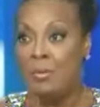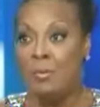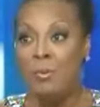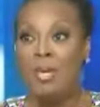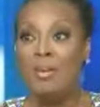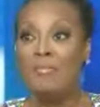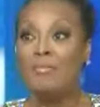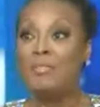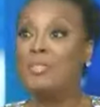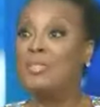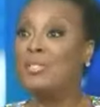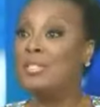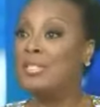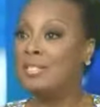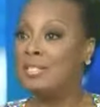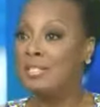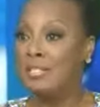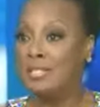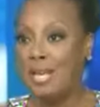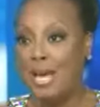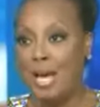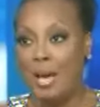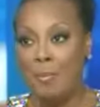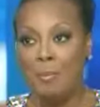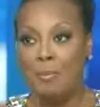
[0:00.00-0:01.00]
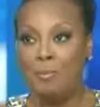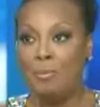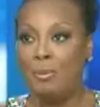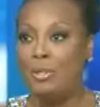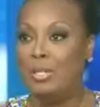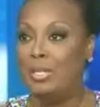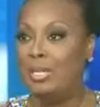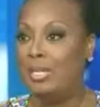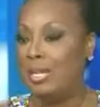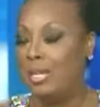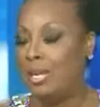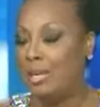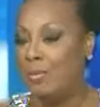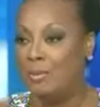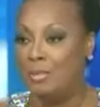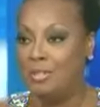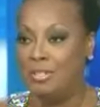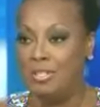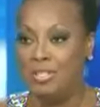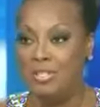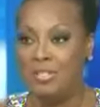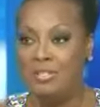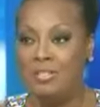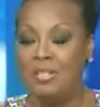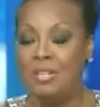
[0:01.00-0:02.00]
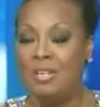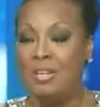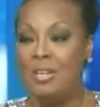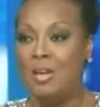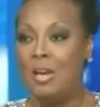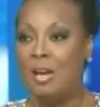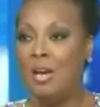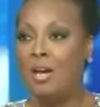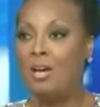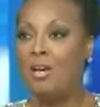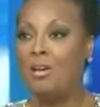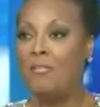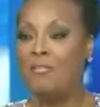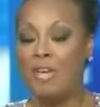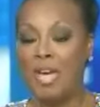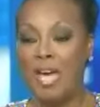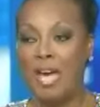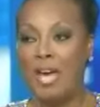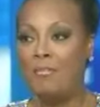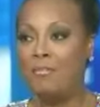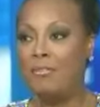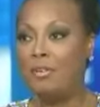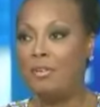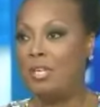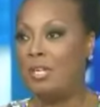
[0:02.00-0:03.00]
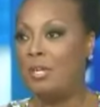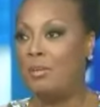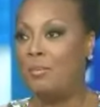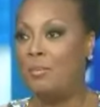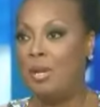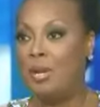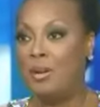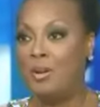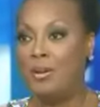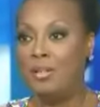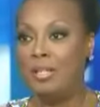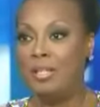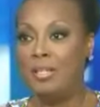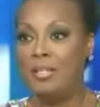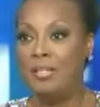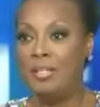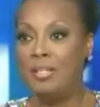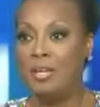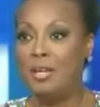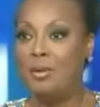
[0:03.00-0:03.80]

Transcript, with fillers: We have to stop putting images of African-American